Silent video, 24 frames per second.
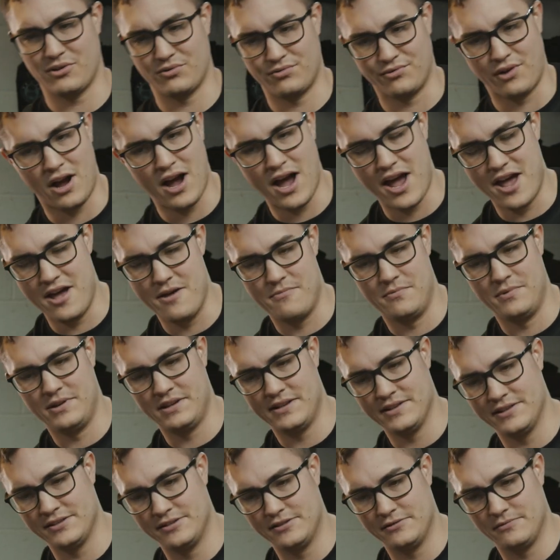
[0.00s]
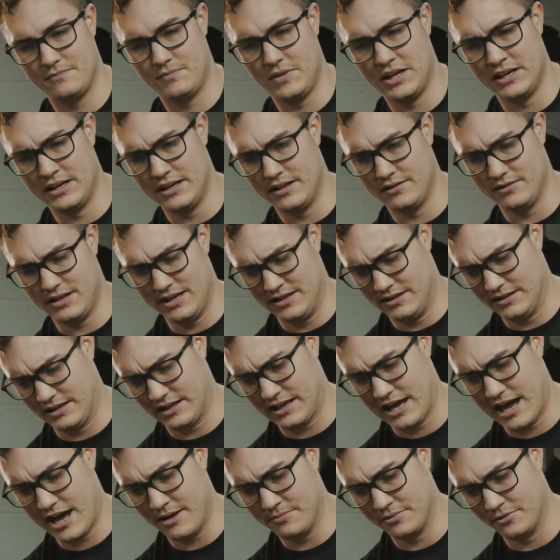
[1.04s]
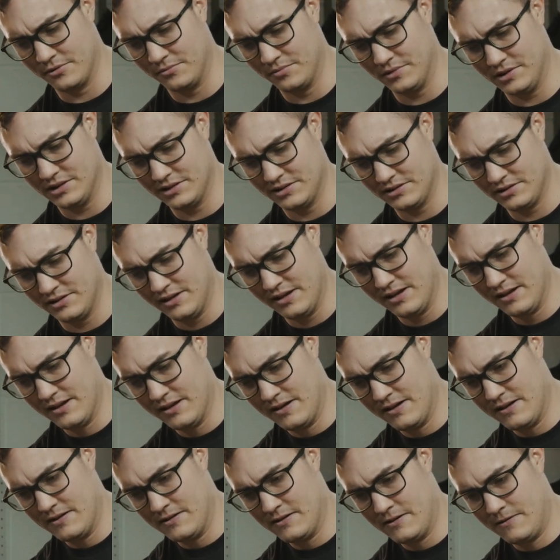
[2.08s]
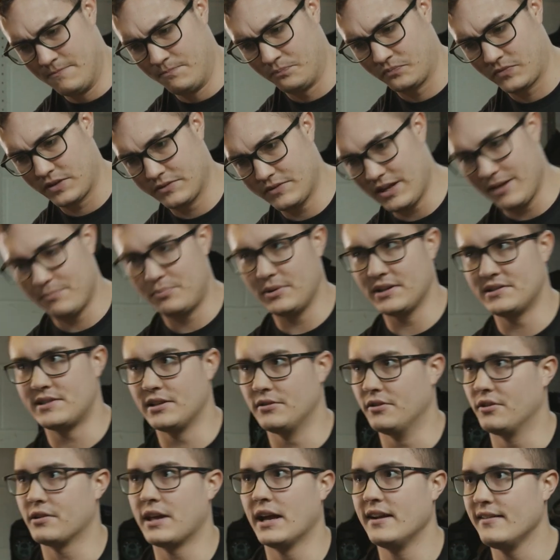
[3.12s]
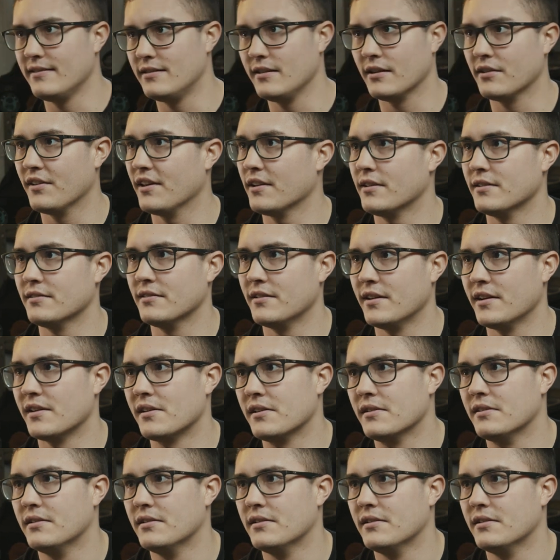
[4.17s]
riot because in the Capitol because that place didn't look anything like Atlanta.